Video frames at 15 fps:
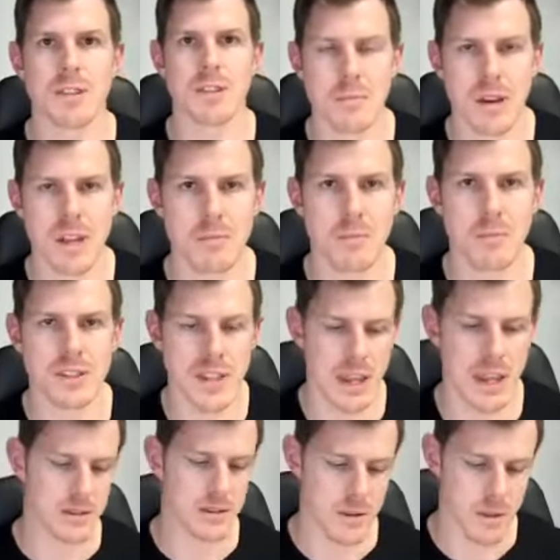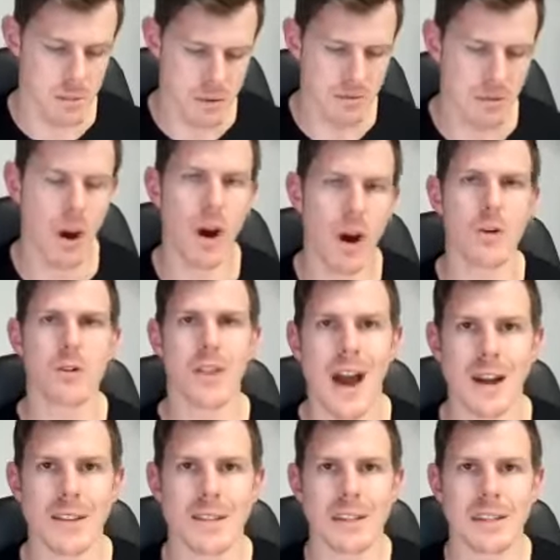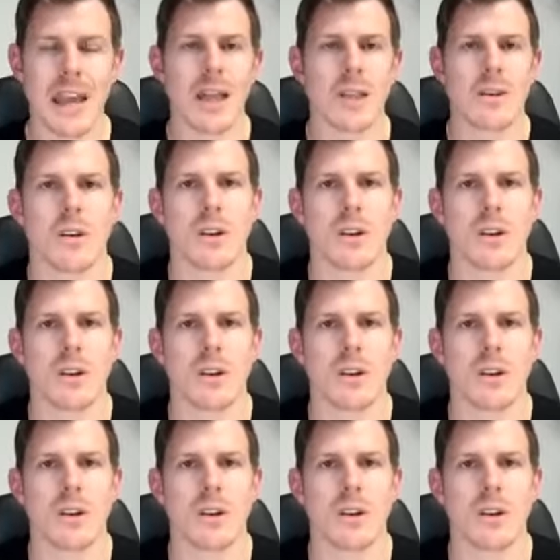to be the protector and the provider and the hunter gatherer.